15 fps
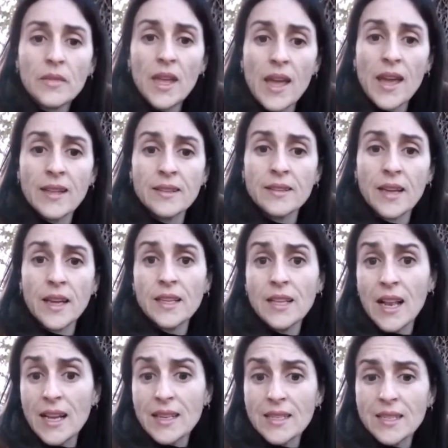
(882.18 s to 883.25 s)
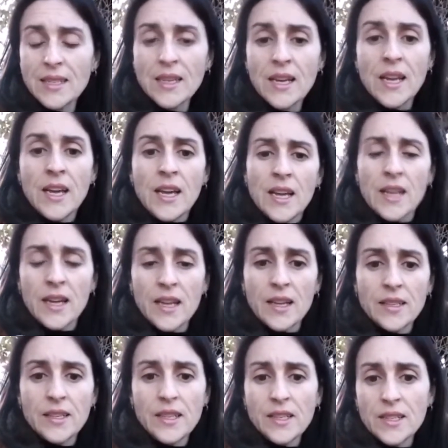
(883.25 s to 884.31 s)
And at last,
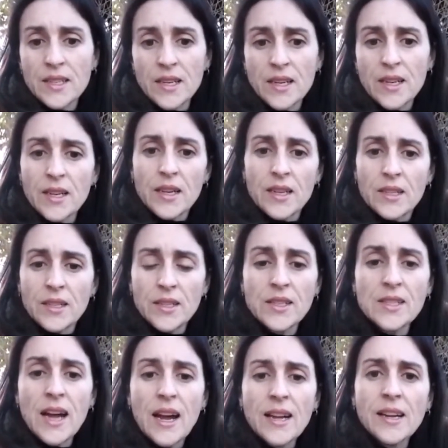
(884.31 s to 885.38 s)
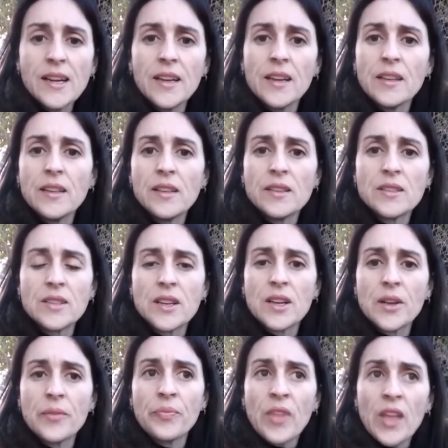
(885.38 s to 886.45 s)
this duck is
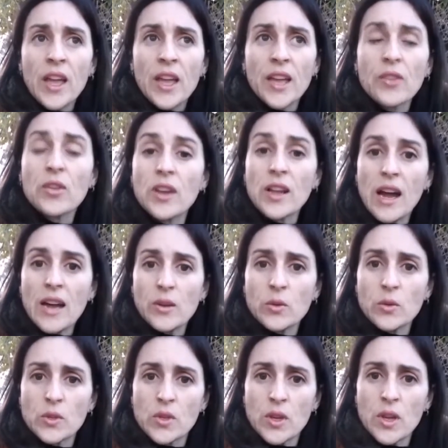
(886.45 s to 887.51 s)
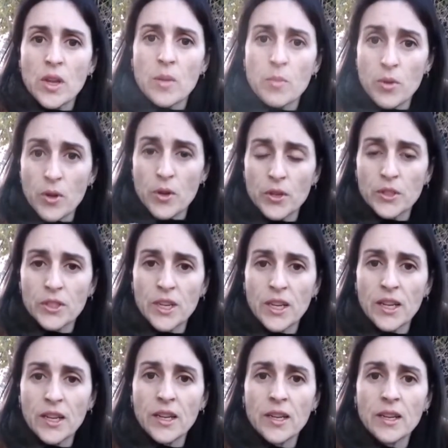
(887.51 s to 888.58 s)
a gregarious bird,
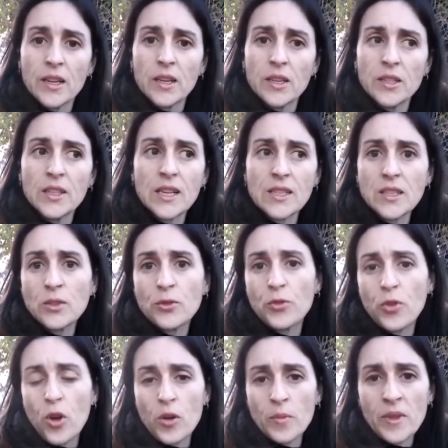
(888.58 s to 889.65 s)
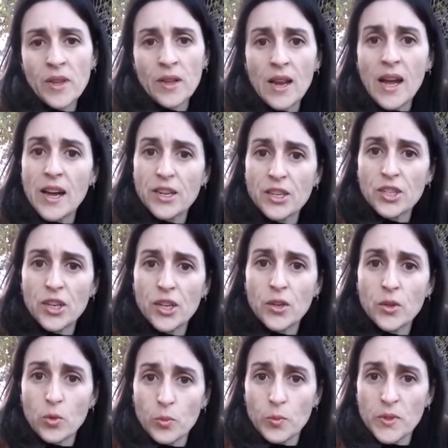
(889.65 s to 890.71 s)
doesn't forming large
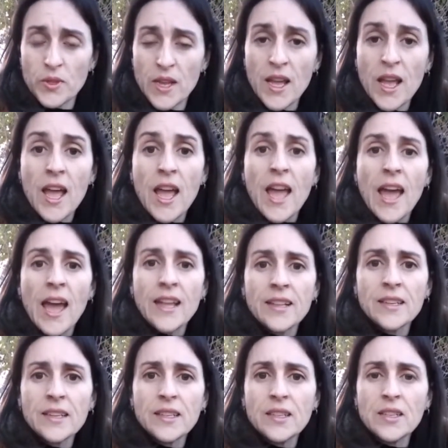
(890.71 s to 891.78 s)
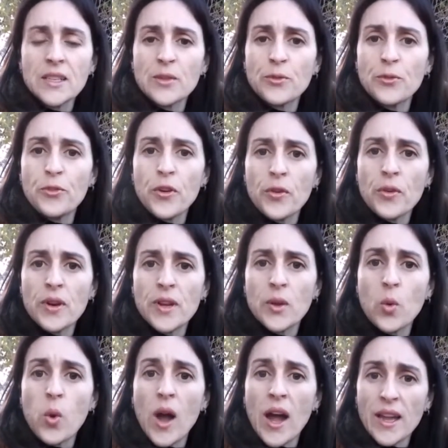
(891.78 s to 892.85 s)
groups, and it is a fairly
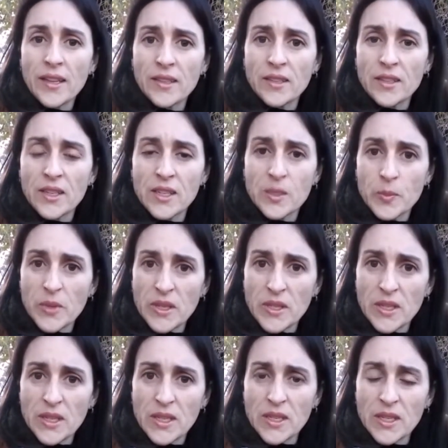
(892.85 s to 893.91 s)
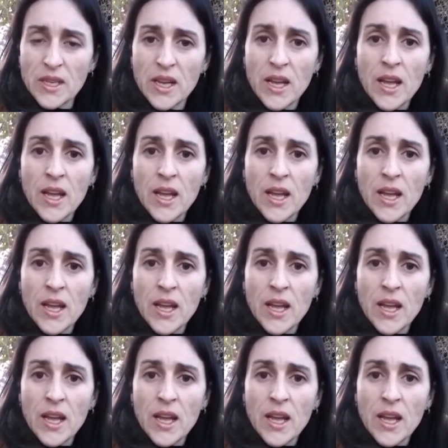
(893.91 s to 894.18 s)
quiet species,